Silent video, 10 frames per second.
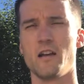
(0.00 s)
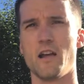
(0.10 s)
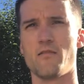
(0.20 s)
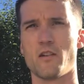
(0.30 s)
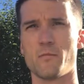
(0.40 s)

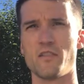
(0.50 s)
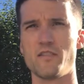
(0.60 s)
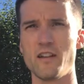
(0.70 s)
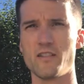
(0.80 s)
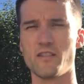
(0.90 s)
Effort number
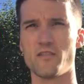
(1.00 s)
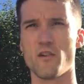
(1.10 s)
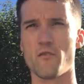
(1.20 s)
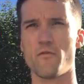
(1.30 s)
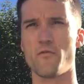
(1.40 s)
6 is
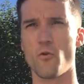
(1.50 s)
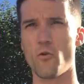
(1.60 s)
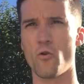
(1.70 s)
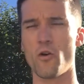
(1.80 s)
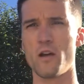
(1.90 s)
zone
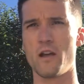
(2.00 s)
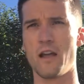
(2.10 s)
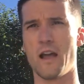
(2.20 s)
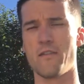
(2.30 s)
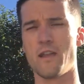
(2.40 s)
4,
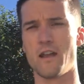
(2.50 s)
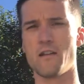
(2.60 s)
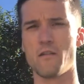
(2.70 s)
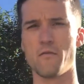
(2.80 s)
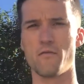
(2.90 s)
and
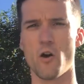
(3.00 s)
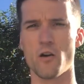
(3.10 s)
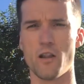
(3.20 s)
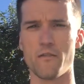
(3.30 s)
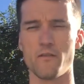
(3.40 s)
then the
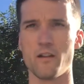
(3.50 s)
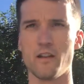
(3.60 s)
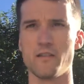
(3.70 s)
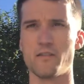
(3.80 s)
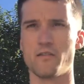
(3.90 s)
final effort
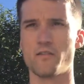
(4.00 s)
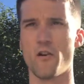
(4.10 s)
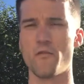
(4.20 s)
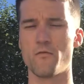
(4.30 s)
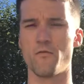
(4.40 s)
is
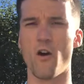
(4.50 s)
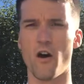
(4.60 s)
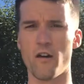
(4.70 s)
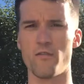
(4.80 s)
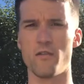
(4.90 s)
zone
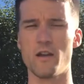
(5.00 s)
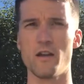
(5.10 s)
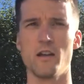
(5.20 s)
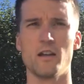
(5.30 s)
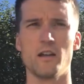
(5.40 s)
5.
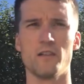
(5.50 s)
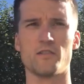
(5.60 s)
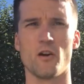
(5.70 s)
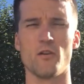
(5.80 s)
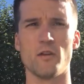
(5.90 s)

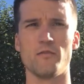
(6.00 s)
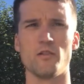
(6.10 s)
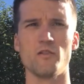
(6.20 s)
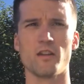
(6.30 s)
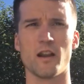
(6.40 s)
So if
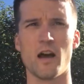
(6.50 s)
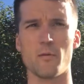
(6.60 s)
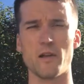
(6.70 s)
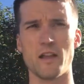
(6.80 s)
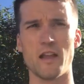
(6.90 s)
you're using an
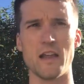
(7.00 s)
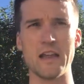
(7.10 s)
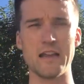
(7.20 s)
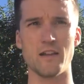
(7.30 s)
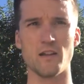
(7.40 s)

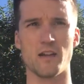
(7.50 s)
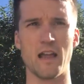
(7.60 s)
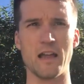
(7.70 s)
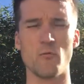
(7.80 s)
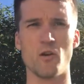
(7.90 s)
RPE, your
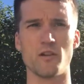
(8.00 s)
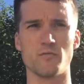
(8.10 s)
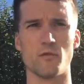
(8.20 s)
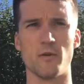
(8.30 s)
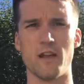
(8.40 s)
keywords
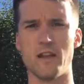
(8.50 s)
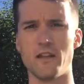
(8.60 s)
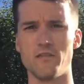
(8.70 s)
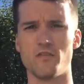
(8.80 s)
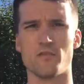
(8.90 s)
would
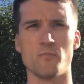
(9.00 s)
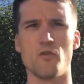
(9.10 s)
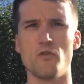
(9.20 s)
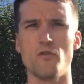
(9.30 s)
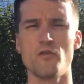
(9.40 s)
be
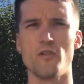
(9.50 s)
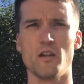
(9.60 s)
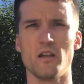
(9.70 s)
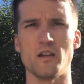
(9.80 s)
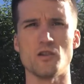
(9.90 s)
smooth,
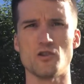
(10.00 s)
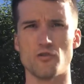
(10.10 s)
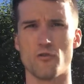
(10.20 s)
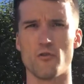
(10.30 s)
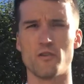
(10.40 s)

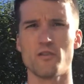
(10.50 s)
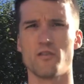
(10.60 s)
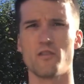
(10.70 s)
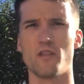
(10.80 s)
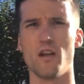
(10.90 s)
endurance,